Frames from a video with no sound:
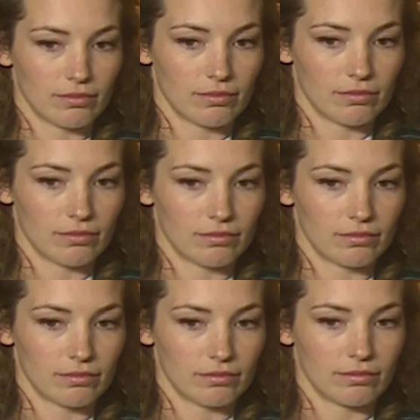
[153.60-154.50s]

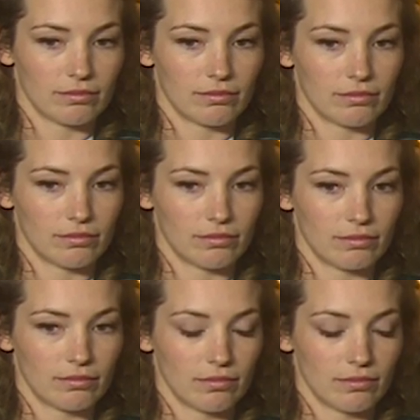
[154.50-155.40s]

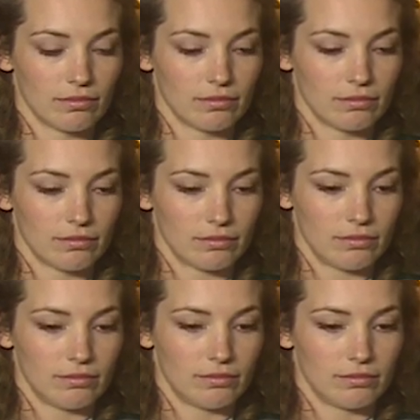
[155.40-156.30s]

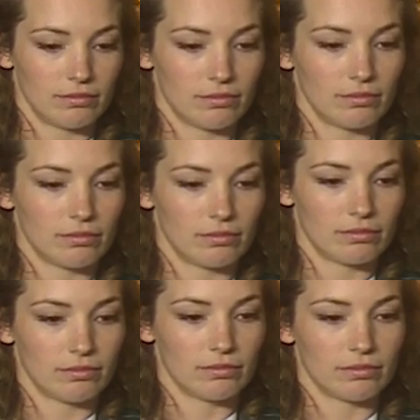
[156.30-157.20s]

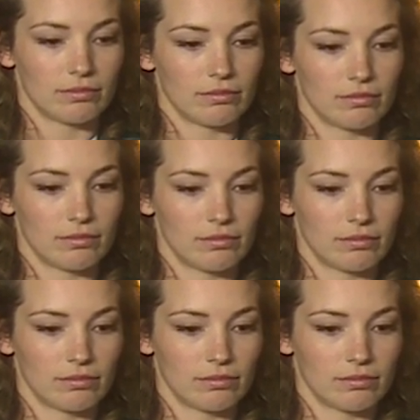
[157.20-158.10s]

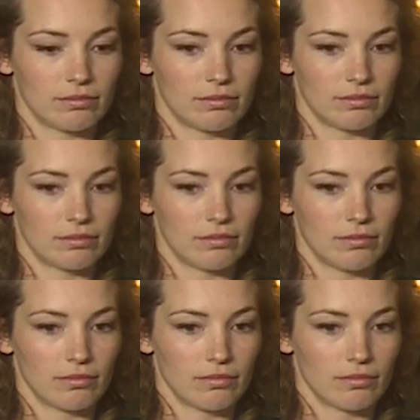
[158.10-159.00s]

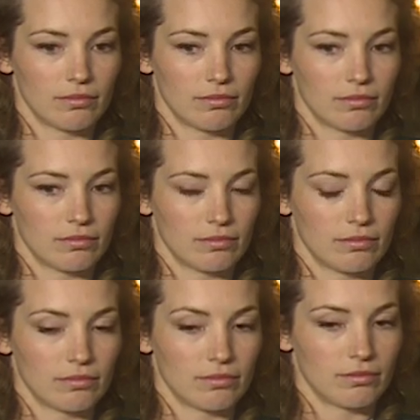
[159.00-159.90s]

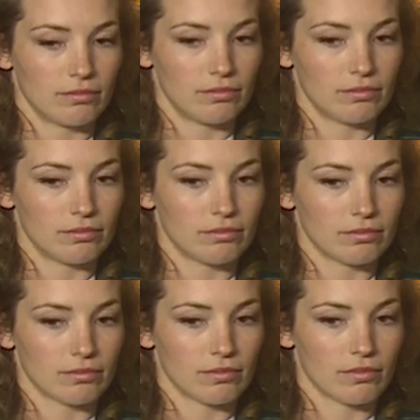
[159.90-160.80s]

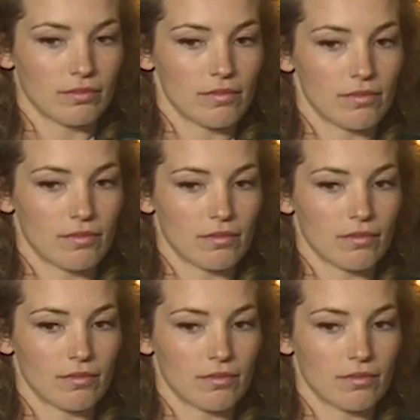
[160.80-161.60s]
No words are spoken by the person on screen.